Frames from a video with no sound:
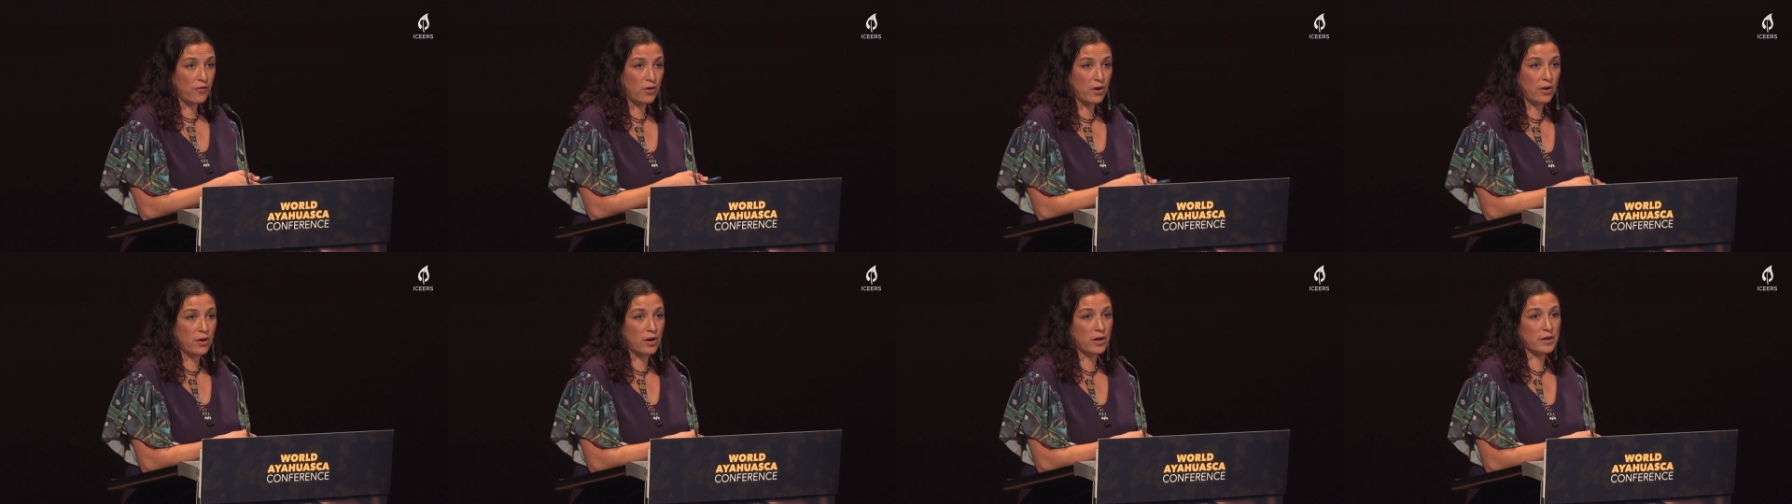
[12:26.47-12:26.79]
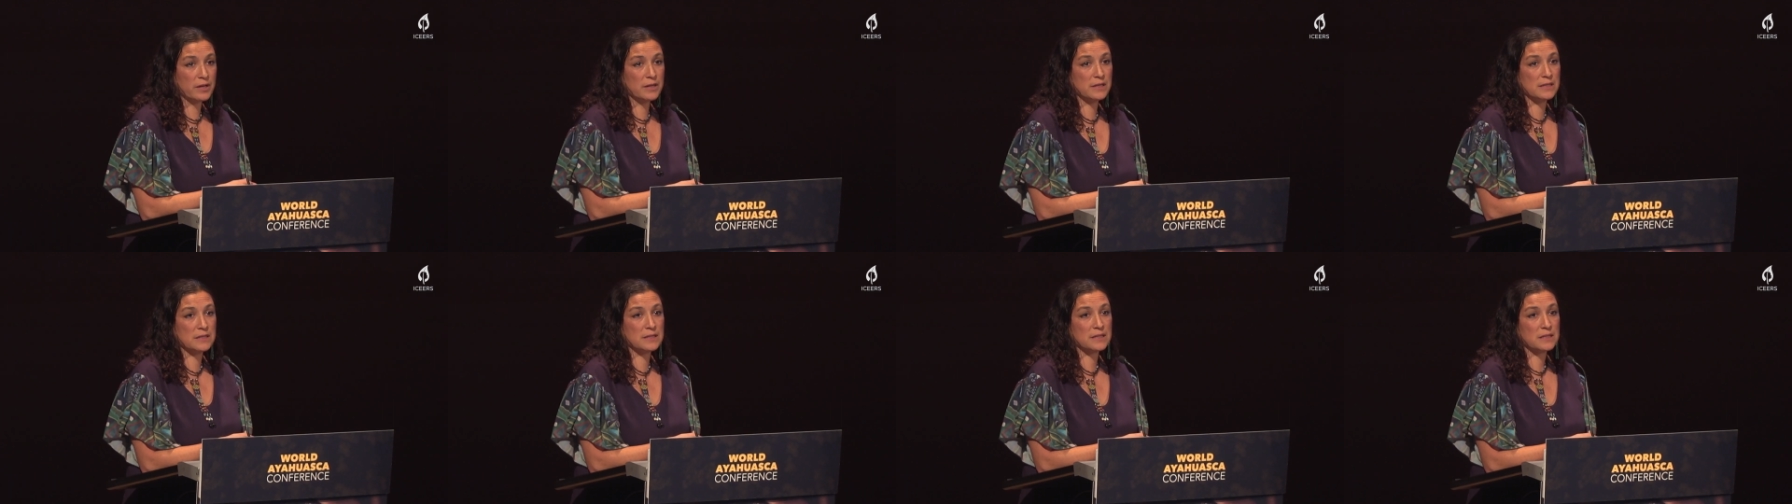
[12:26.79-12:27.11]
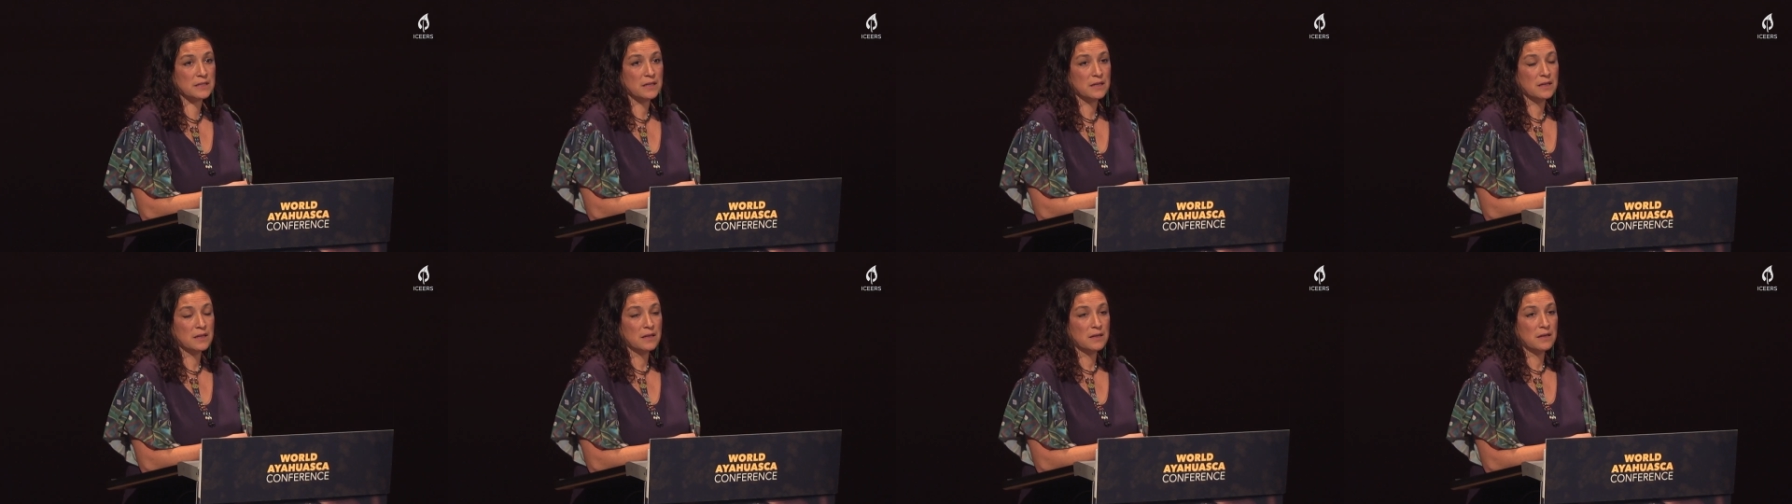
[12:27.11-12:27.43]
heard
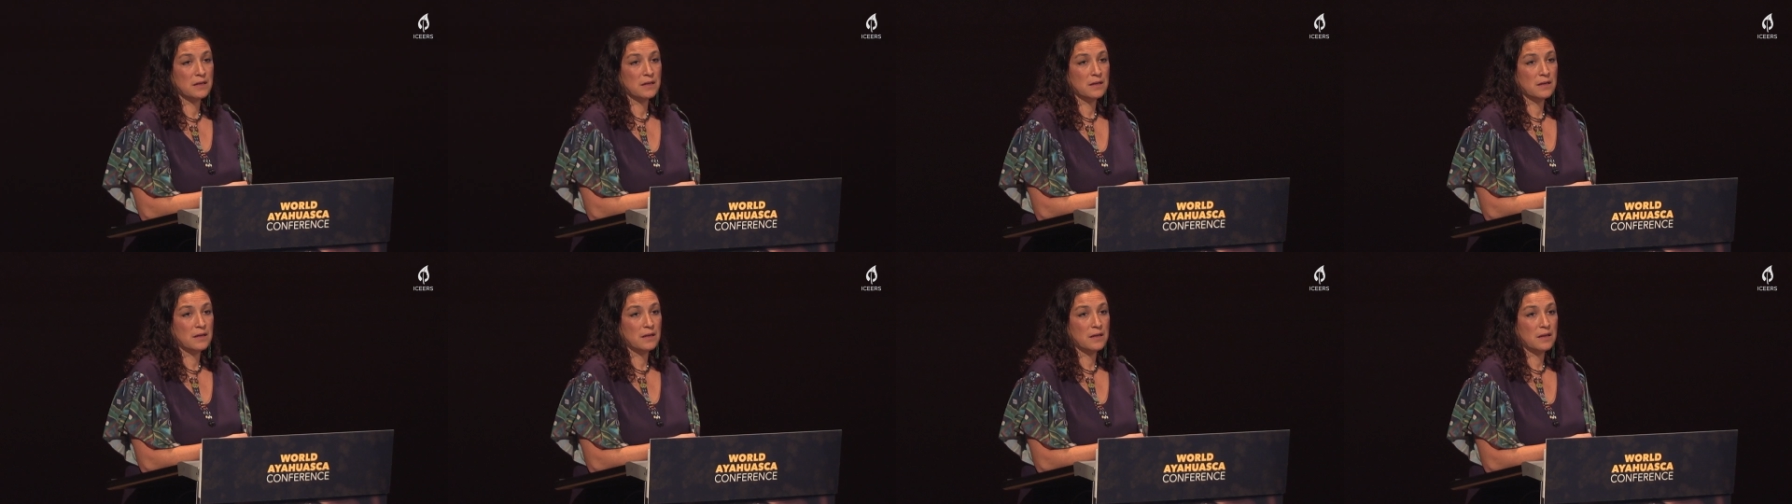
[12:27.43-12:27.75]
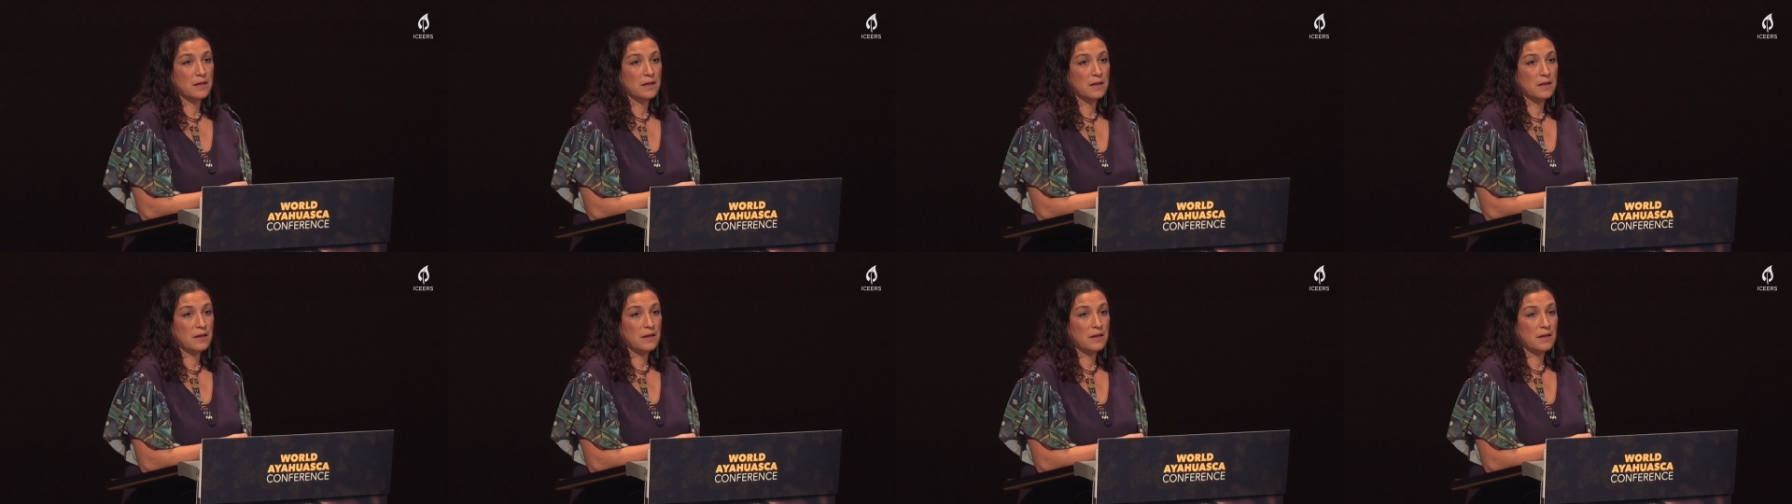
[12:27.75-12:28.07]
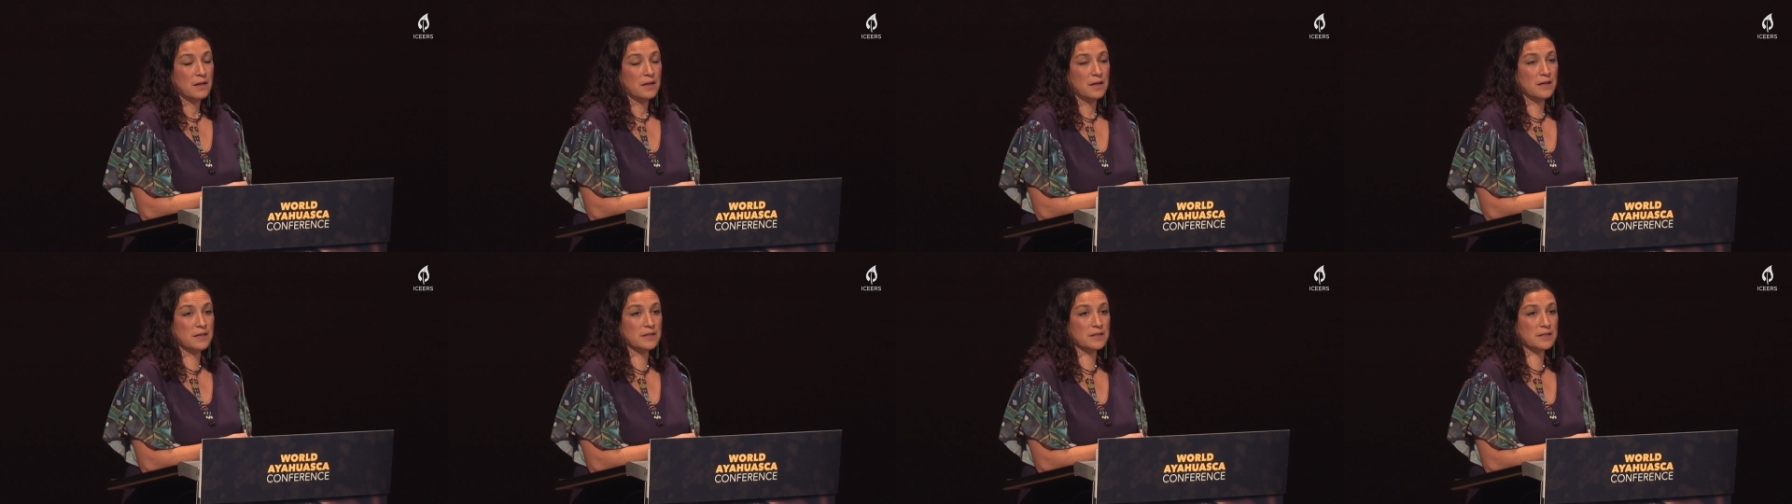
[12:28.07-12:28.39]

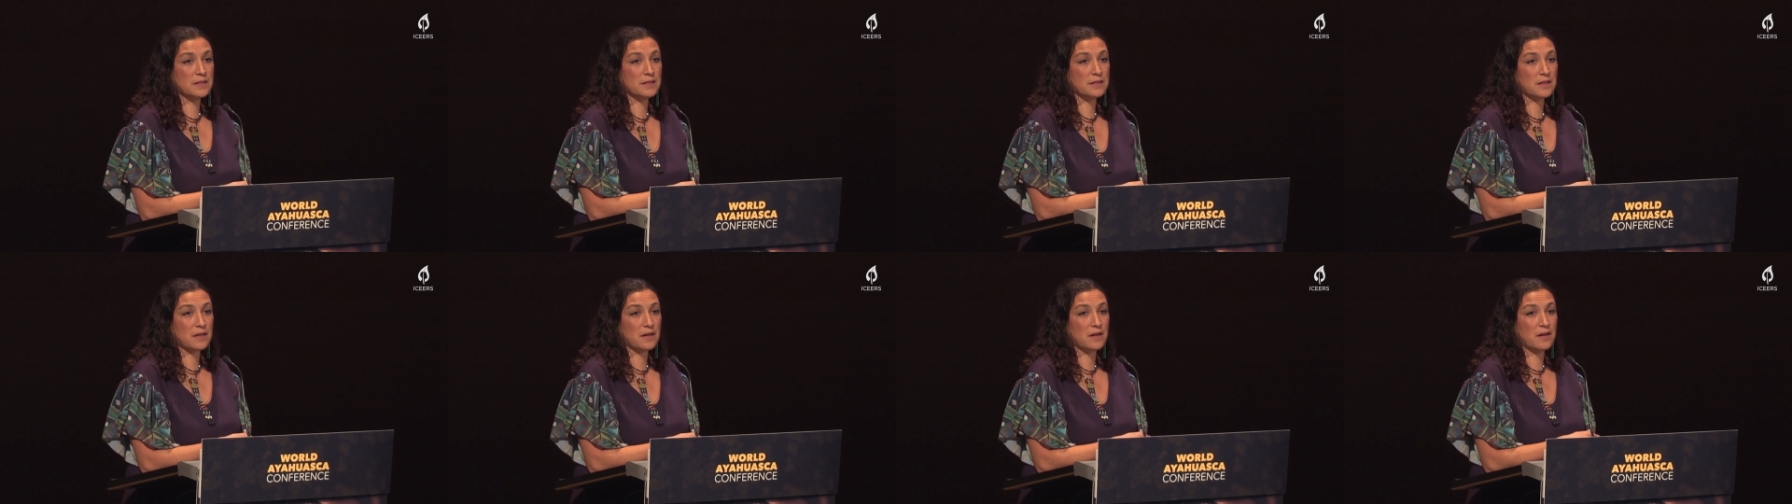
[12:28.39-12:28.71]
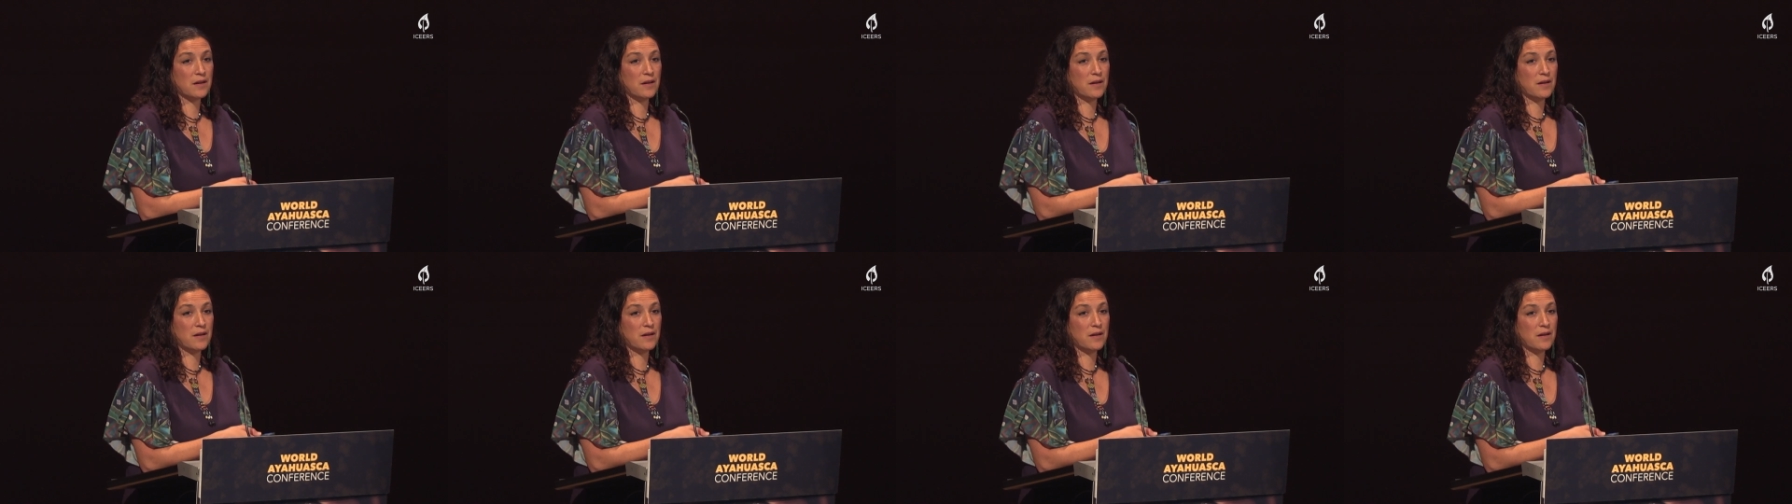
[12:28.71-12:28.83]
his